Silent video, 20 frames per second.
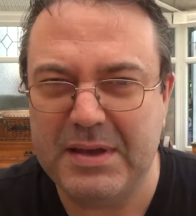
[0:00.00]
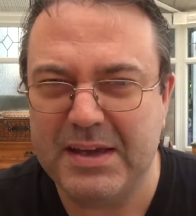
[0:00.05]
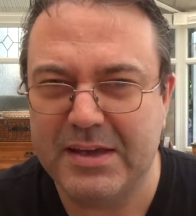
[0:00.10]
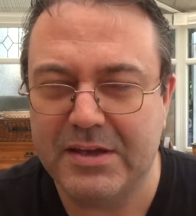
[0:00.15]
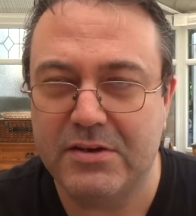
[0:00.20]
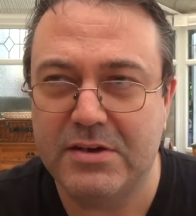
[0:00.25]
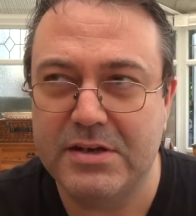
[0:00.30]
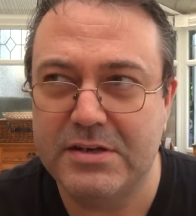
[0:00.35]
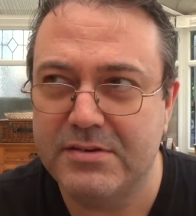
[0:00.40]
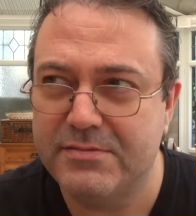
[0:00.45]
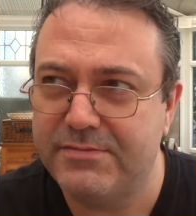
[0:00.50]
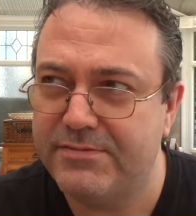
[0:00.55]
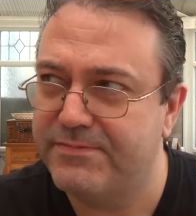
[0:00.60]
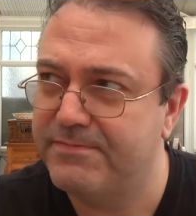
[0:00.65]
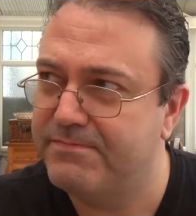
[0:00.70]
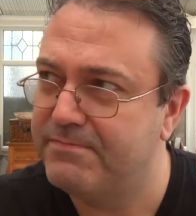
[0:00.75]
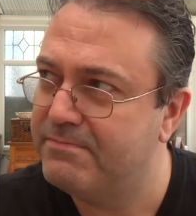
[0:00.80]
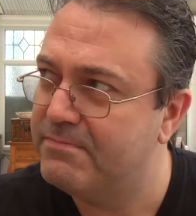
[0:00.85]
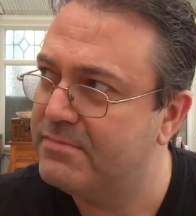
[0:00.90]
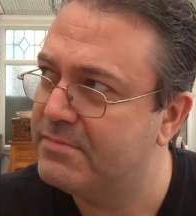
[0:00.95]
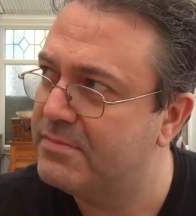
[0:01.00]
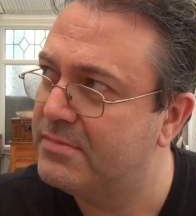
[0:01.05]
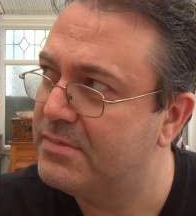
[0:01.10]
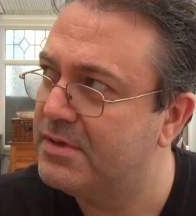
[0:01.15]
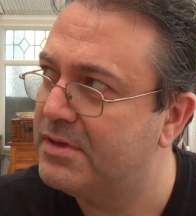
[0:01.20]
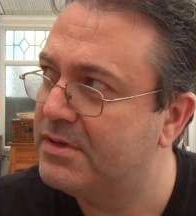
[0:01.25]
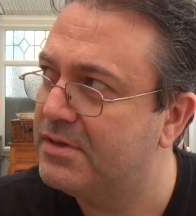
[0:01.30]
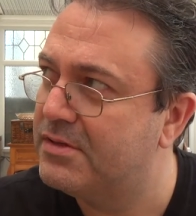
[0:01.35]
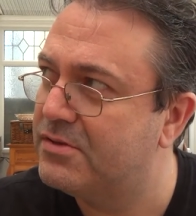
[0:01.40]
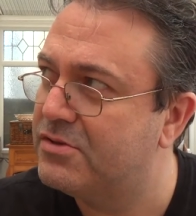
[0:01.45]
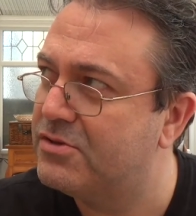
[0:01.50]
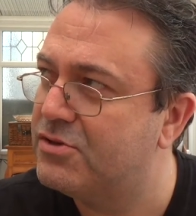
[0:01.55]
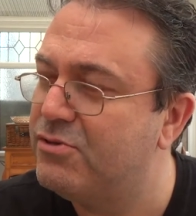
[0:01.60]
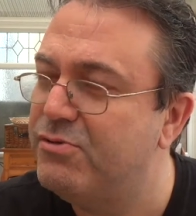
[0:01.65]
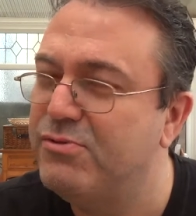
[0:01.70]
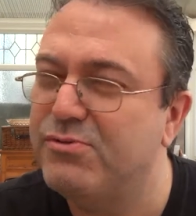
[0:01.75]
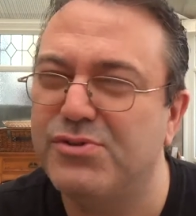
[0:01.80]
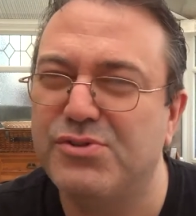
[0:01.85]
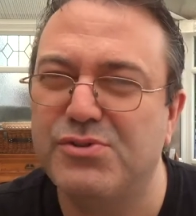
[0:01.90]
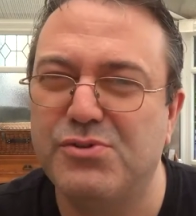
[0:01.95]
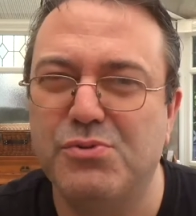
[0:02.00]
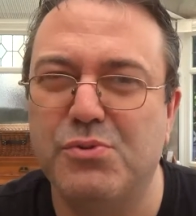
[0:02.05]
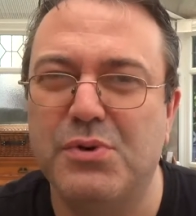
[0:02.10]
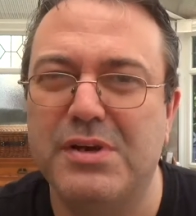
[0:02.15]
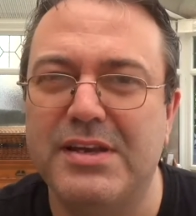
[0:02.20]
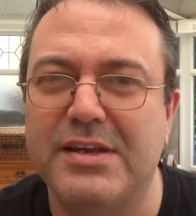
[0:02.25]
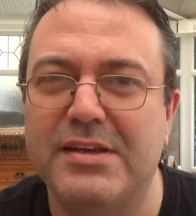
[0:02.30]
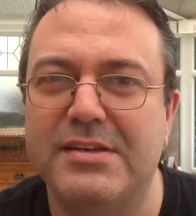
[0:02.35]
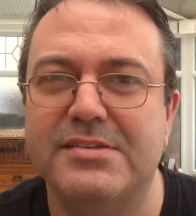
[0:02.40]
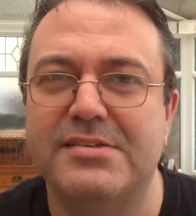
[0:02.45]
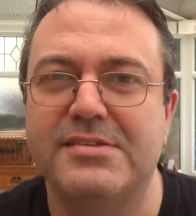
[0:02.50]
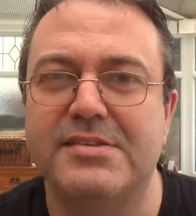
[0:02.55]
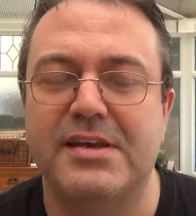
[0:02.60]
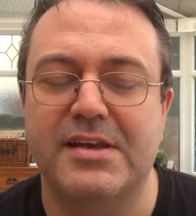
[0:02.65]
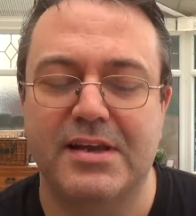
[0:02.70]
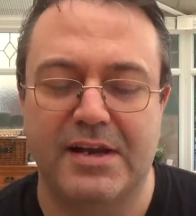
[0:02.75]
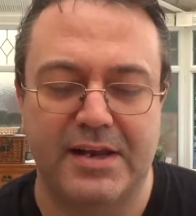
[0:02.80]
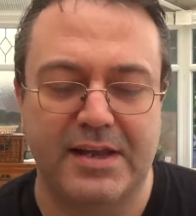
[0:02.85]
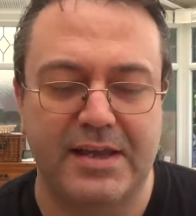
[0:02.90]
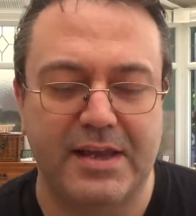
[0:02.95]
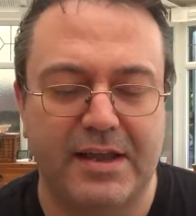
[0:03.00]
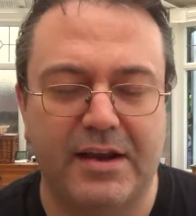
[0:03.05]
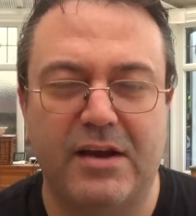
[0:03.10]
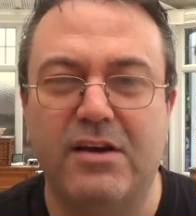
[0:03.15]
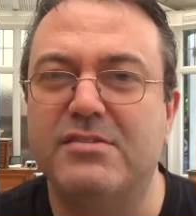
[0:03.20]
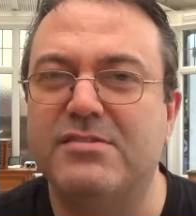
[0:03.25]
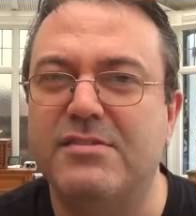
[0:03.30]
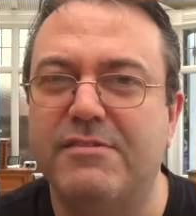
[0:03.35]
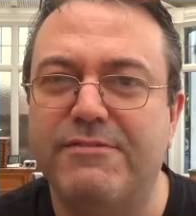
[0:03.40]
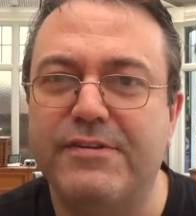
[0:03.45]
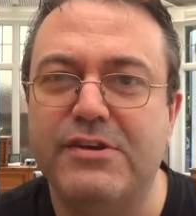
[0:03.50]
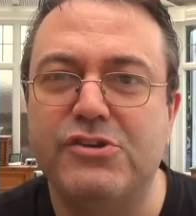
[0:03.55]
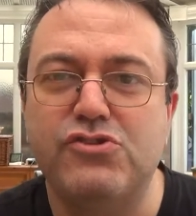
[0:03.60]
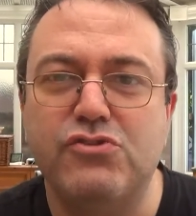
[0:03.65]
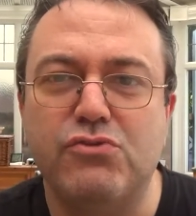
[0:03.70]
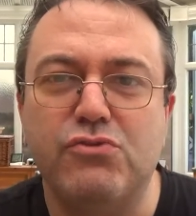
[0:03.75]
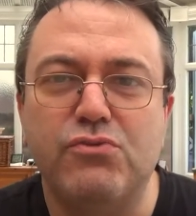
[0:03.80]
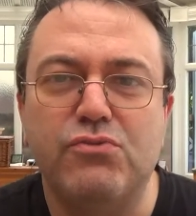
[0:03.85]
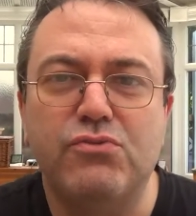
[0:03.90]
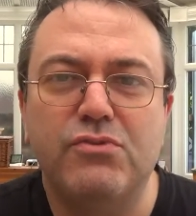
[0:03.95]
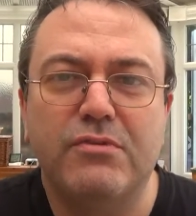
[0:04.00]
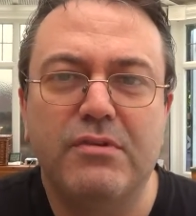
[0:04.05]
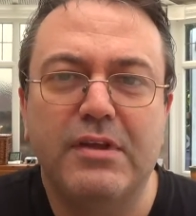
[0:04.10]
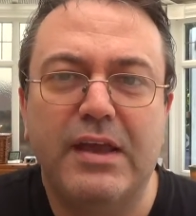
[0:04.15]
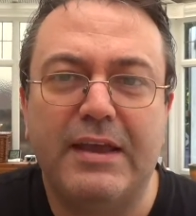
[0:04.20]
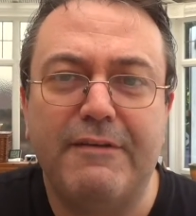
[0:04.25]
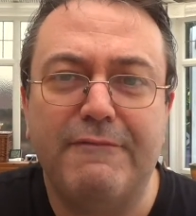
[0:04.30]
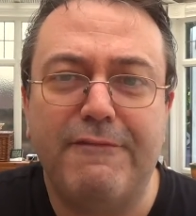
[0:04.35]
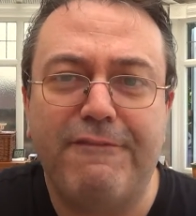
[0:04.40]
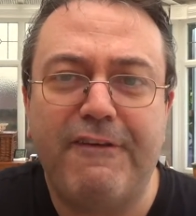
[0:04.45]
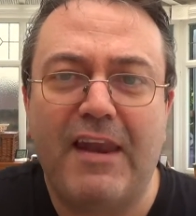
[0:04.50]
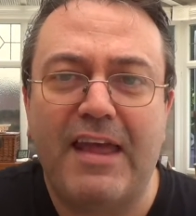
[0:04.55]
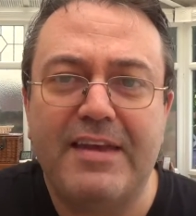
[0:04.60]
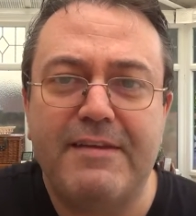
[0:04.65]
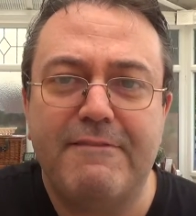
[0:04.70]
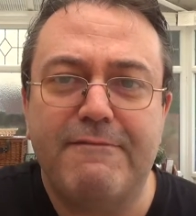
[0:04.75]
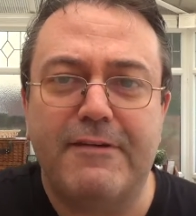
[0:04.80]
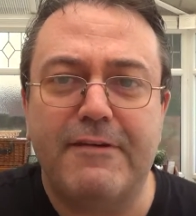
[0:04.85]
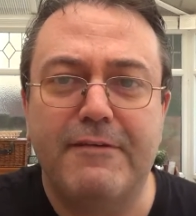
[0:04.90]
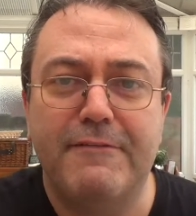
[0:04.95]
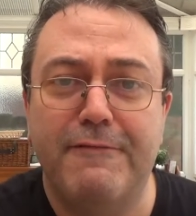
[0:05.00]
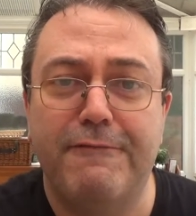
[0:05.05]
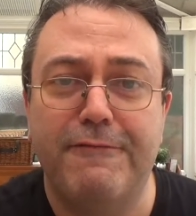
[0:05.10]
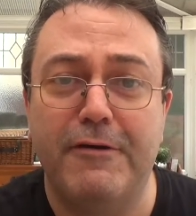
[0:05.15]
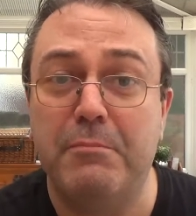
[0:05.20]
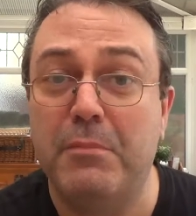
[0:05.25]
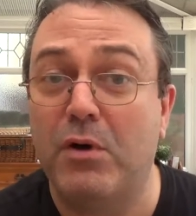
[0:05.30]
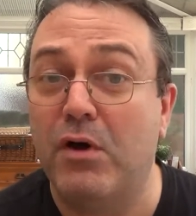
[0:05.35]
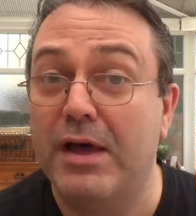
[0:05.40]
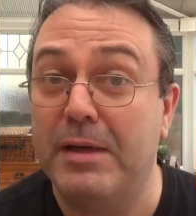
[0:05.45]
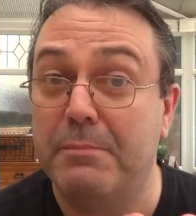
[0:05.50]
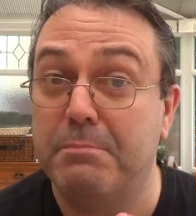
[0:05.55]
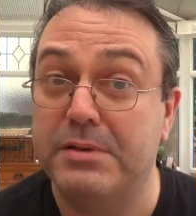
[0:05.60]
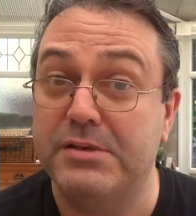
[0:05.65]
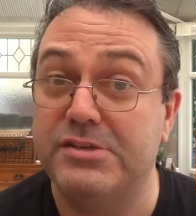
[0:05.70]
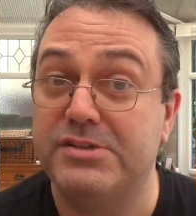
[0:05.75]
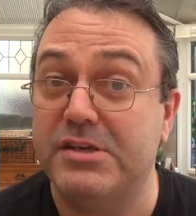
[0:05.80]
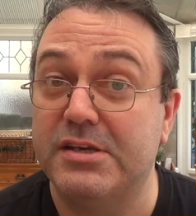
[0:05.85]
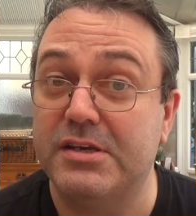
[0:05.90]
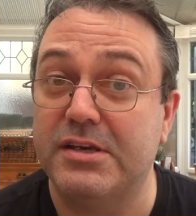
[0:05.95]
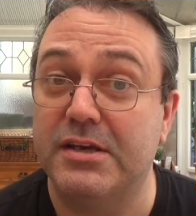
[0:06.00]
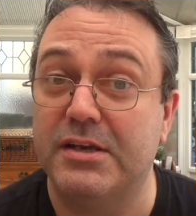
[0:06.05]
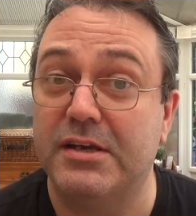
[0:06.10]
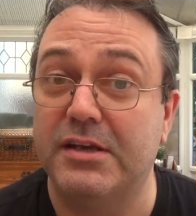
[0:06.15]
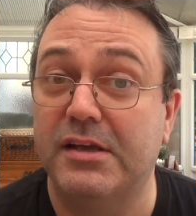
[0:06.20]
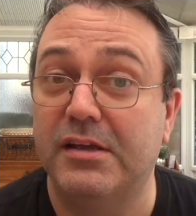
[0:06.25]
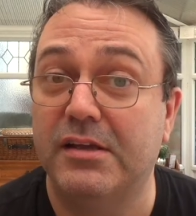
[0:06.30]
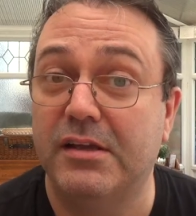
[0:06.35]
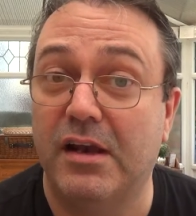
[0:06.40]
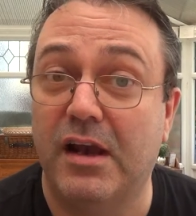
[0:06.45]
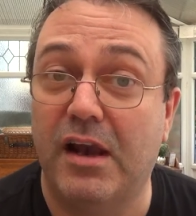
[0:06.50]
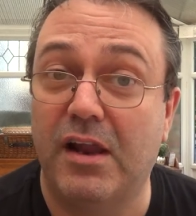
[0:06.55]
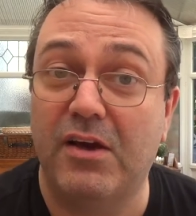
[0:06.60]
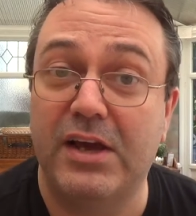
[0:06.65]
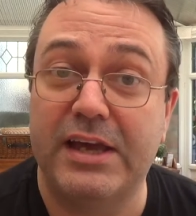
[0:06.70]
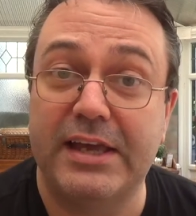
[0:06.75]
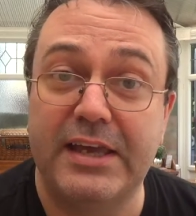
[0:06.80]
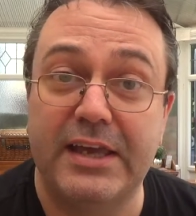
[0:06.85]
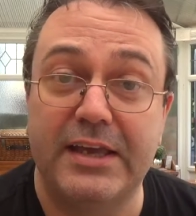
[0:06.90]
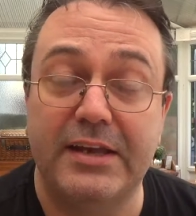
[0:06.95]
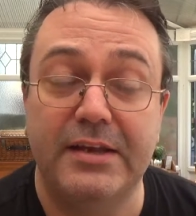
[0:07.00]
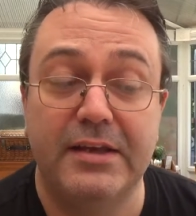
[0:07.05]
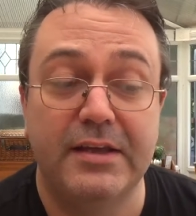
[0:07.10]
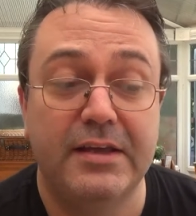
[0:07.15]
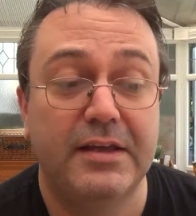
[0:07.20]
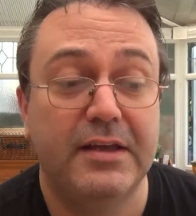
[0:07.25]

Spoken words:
kind of too sweet and sickly and artificial in flavour for my particular liking.